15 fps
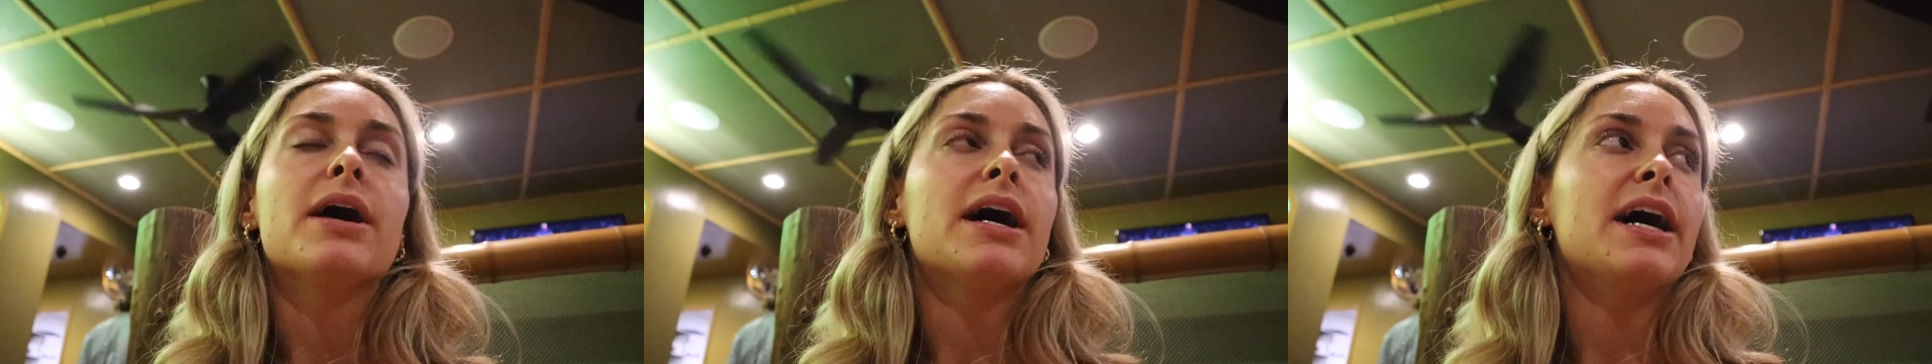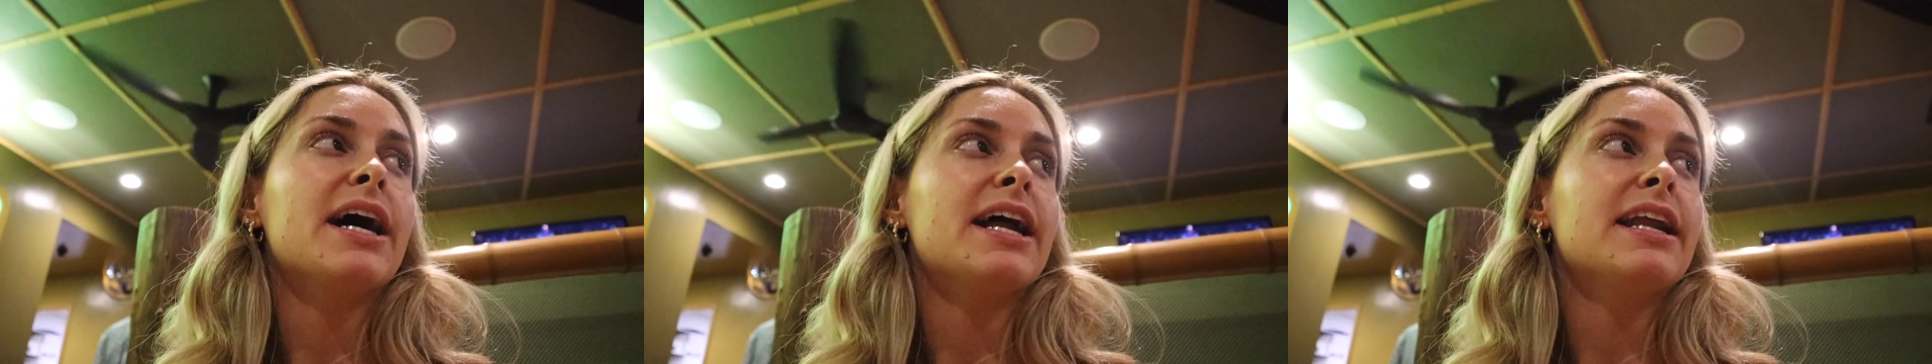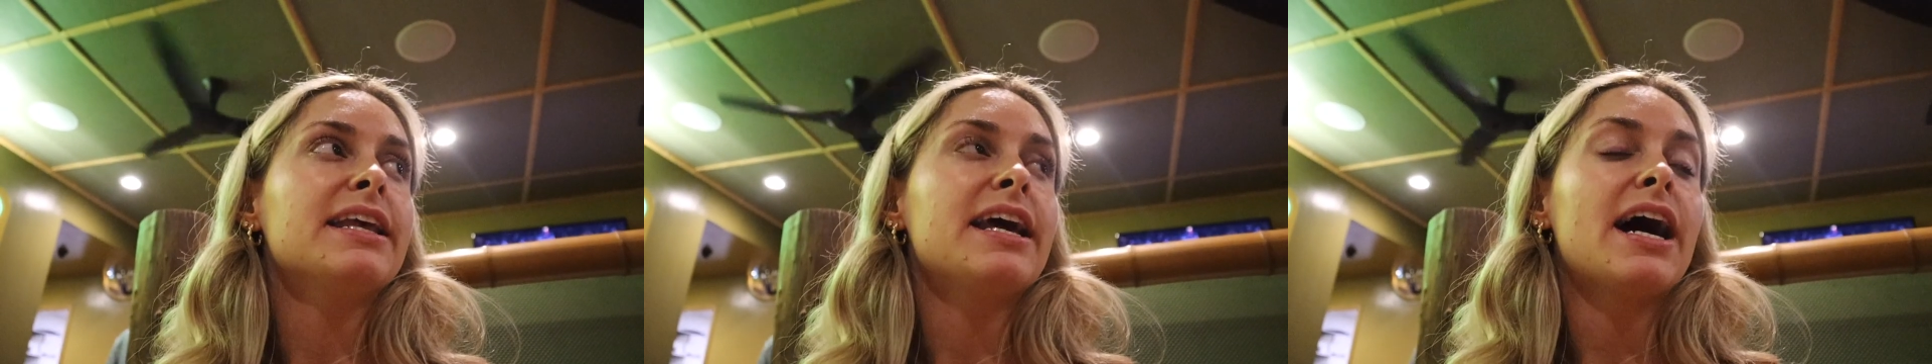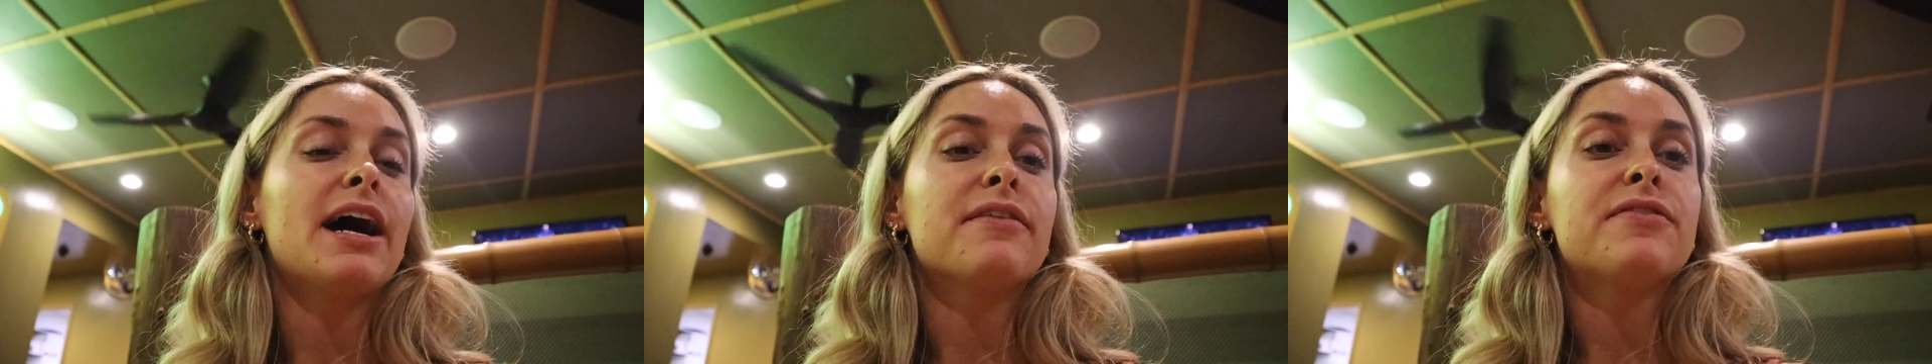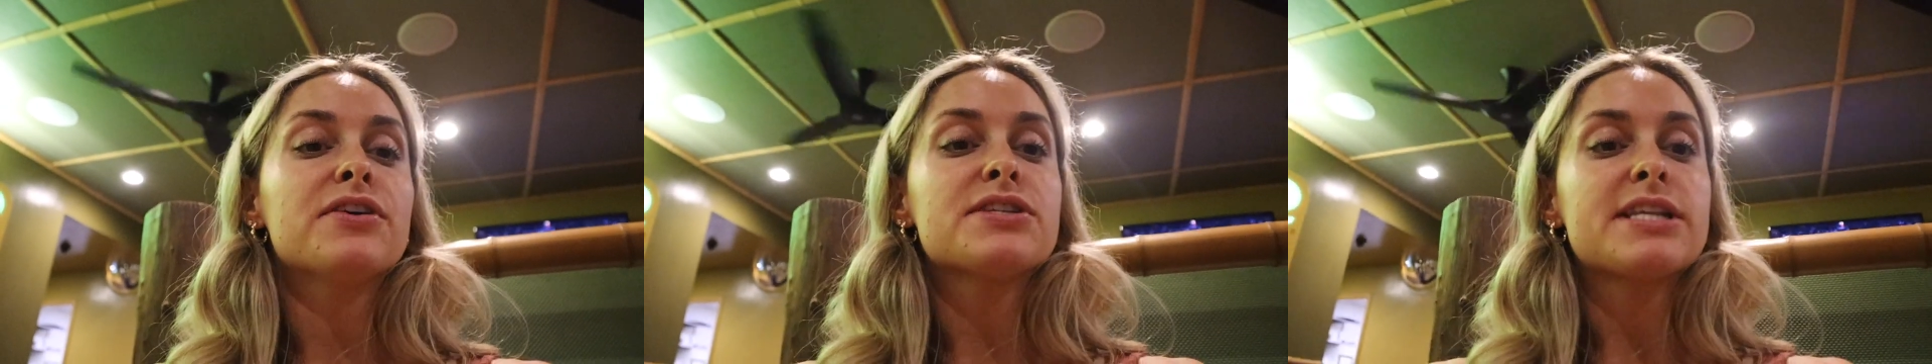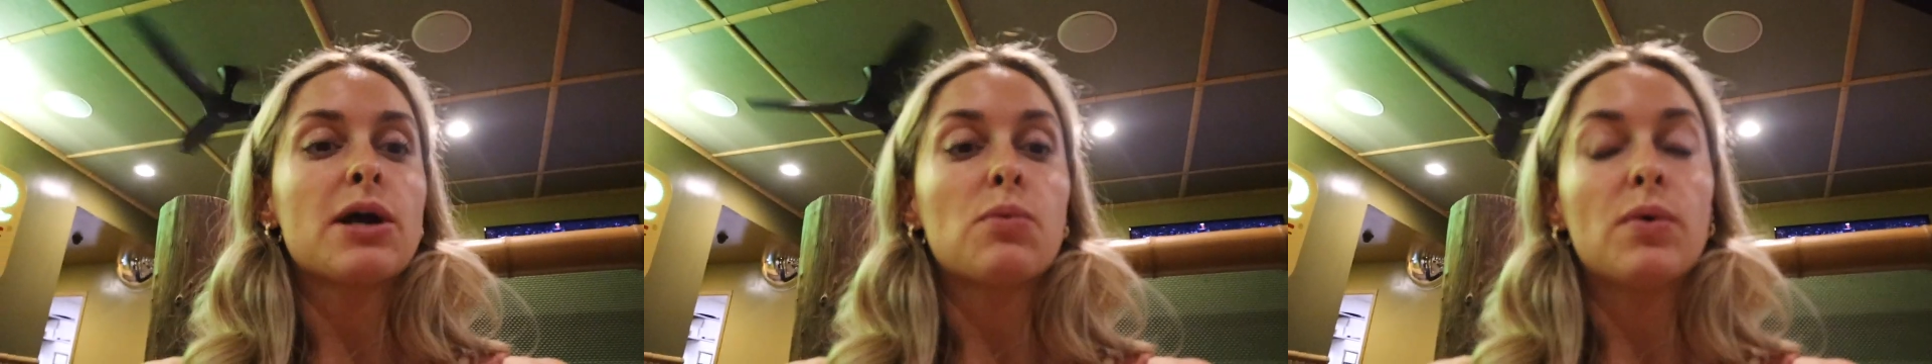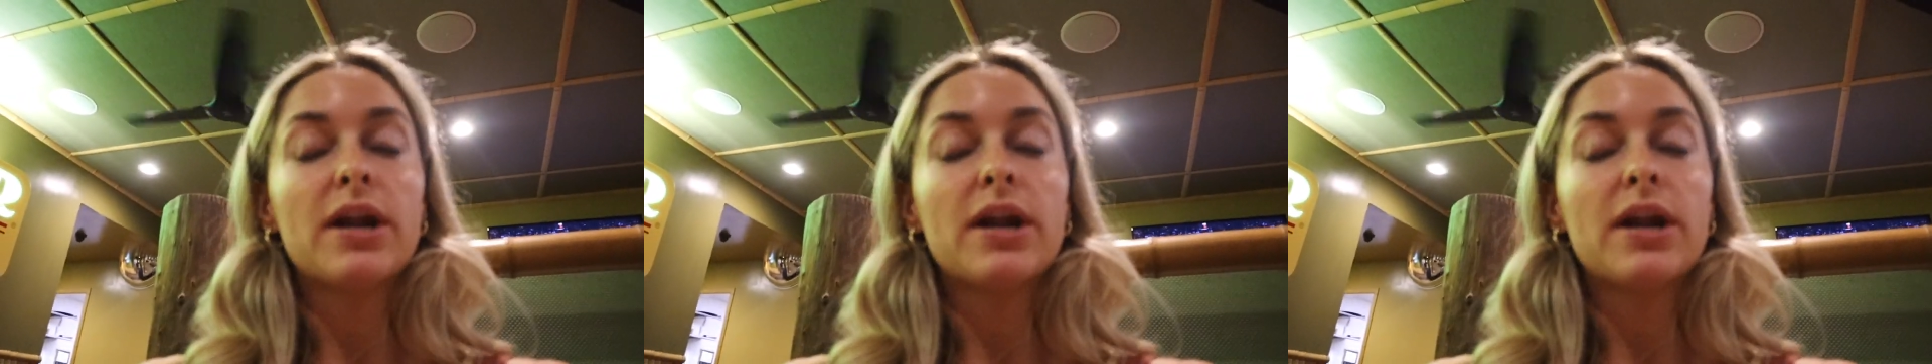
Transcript: but yeah, it feels like 1